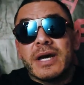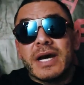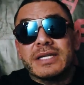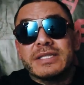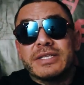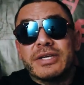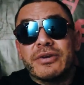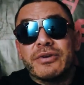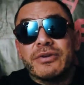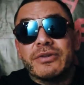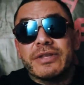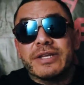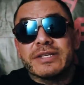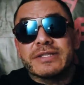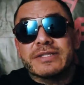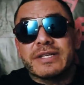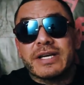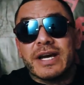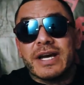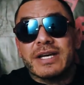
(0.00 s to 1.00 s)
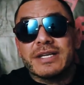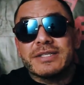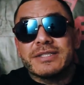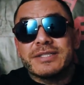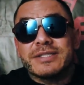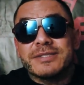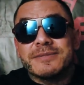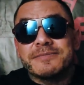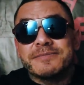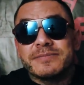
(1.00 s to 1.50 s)
I tell you this,
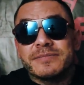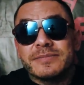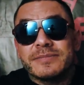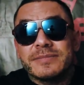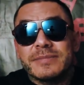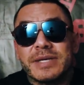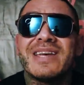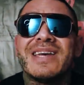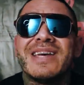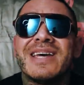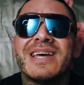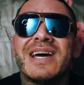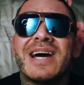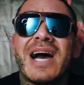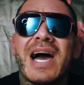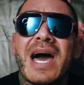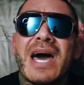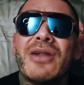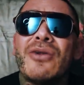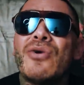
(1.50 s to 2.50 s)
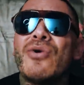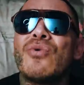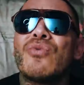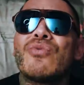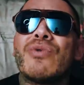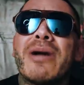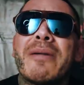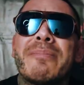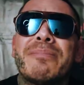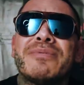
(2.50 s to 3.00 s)
guys, I
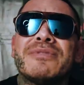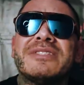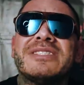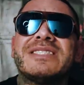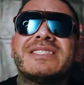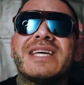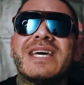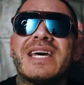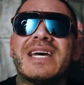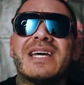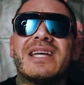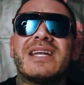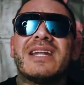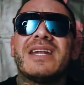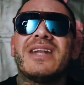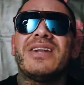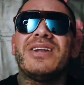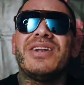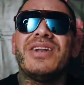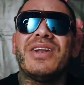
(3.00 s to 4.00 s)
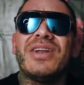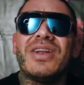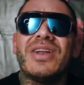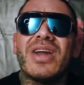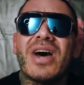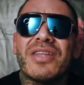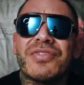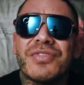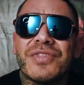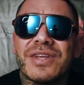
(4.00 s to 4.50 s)
don't represent
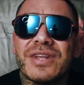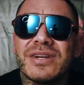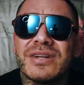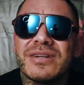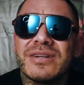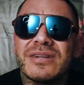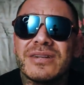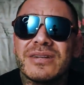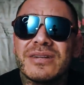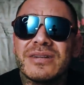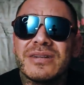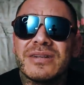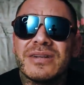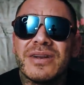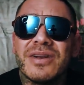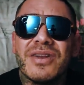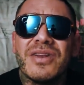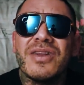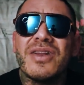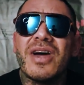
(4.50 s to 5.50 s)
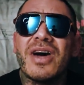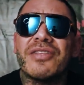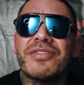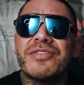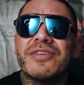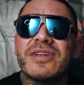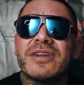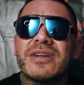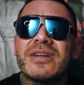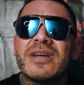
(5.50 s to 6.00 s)
nothing.
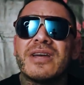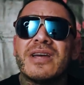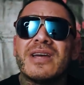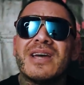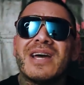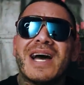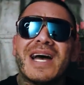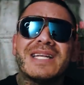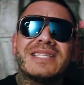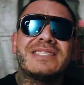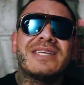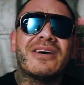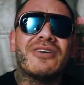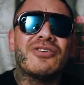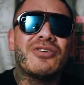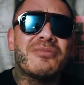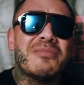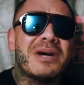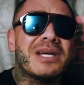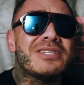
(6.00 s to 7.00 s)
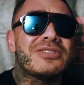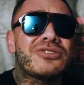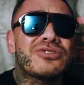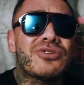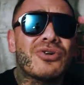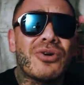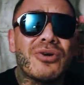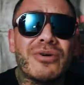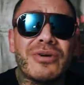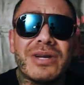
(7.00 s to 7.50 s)
Nothing. I tell you my
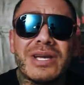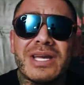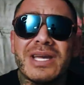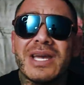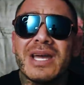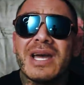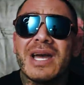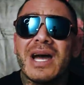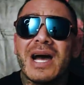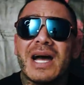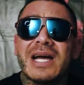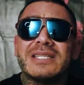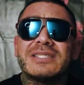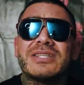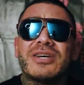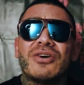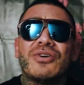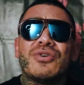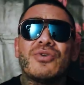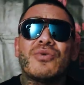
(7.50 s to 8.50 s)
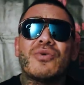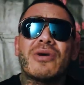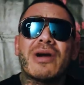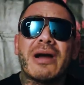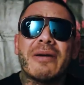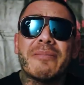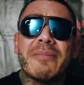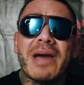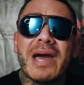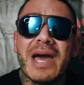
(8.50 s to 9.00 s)
story, I tell you where
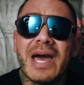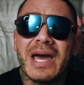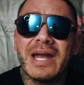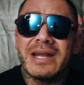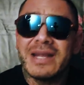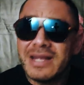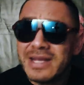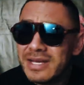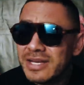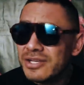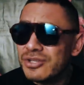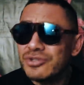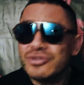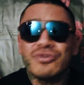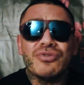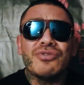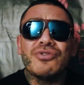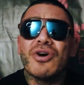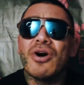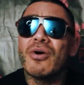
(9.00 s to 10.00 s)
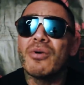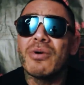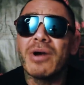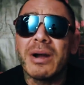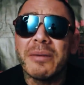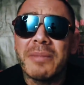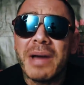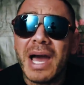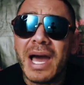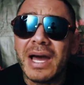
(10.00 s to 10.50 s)
I'm at, you know
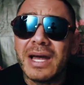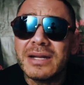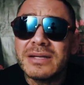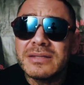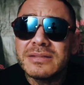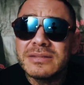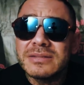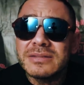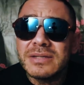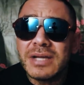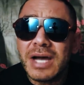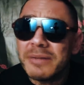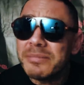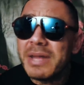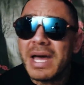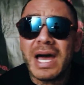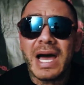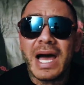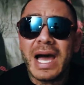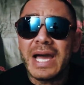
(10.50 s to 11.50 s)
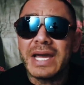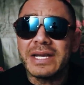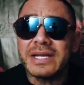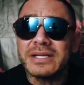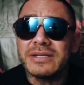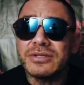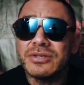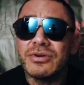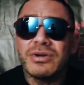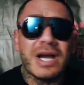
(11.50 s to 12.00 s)
where I'm at. I'm not
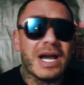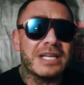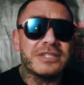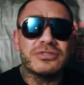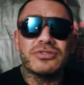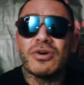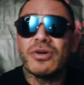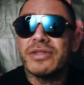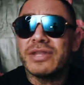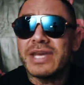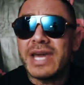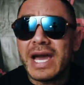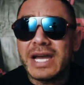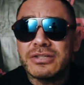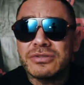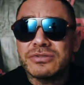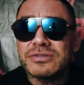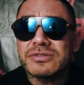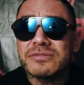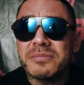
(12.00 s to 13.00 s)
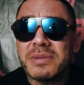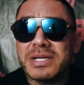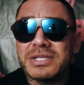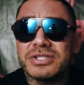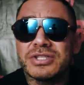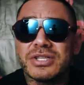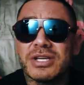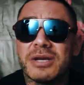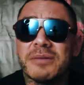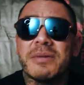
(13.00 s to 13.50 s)
hiding. You guys know the address of my
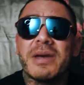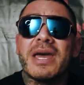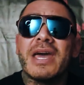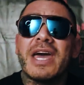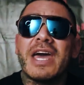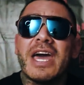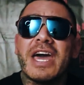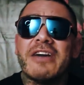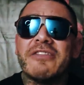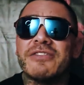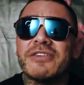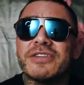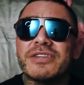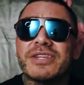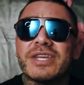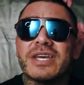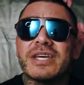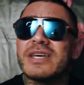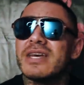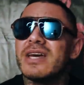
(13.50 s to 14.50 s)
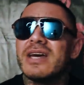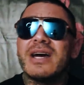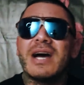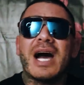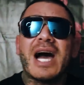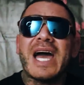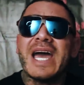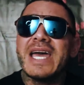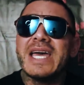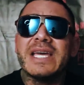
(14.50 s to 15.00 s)
gym, everything.
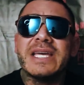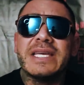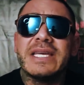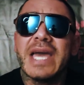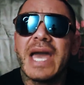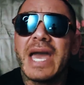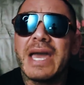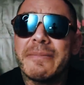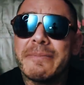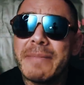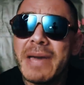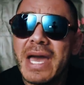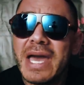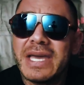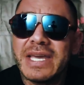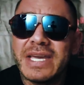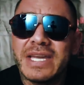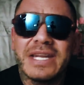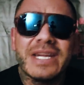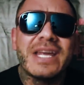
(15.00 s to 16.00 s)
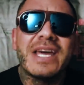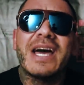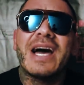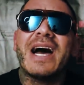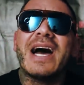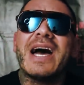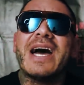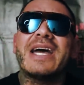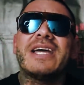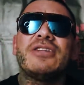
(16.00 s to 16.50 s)
I ain't gangbanging,
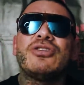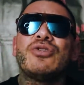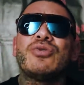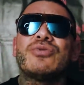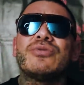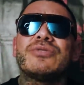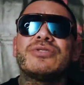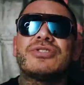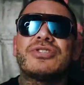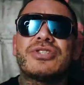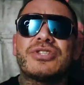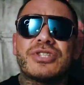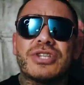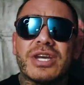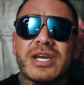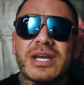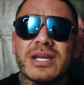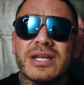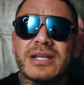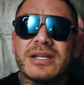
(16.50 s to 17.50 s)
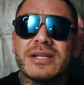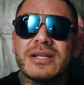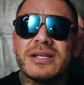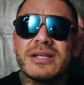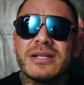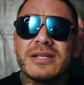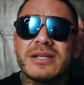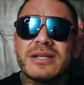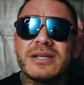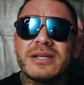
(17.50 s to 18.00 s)
I ain't doing shit.
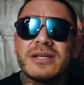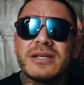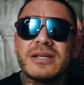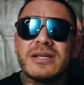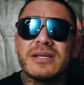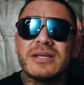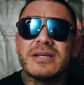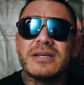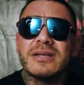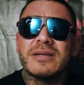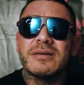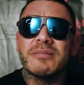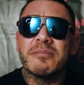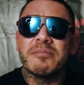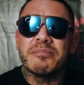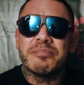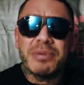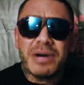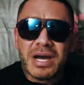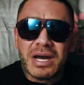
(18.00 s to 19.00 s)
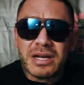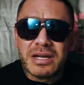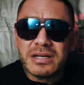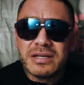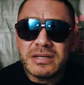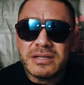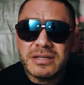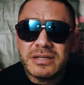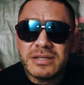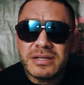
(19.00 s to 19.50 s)

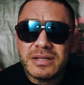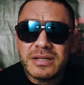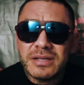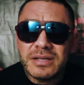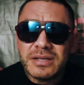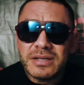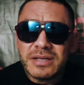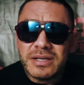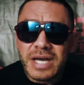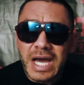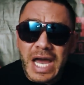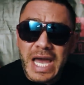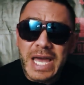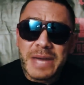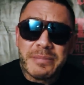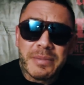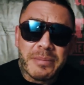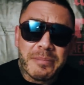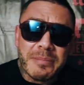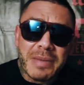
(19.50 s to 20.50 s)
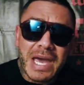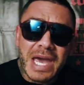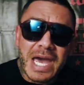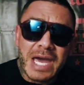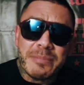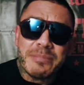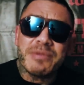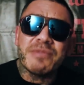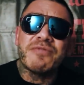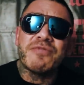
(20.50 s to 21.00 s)
But I am a
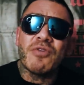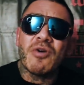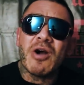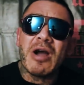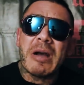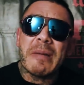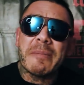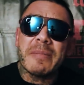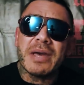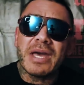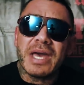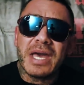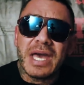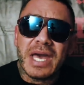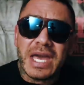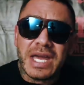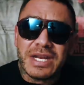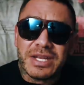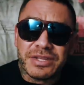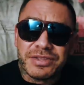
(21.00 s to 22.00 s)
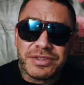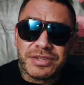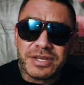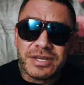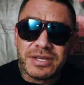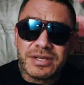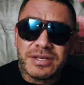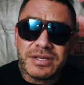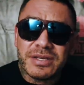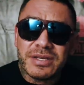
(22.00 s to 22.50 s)
man before I'm
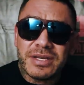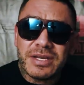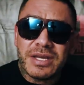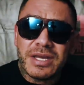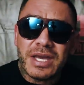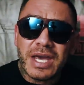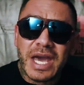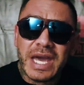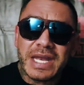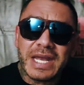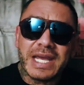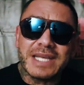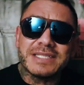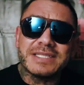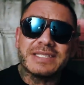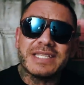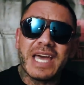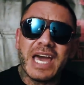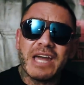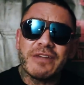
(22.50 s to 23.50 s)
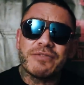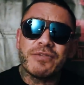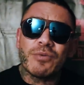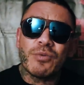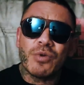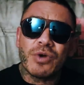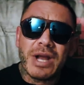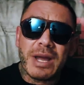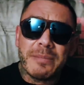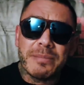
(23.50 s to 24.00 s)
anything. And I stand for
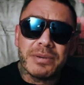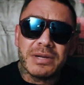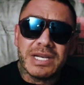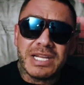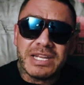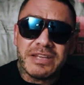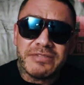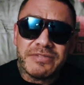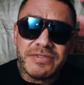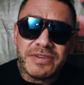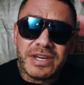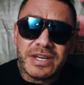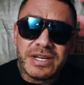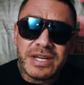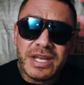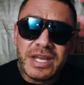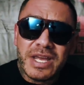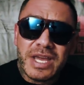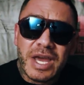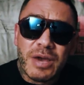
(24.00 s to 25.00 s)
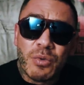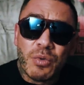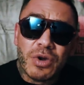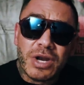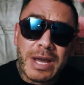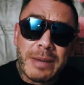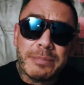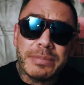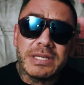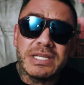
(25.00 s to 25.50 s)
what I believe in, and
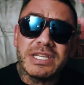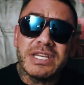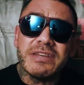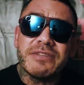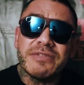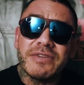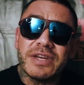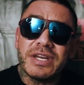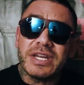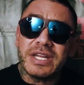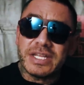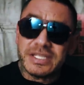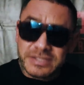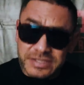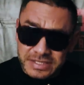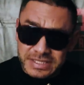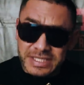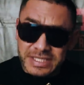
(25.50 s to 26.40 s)
what I believe in is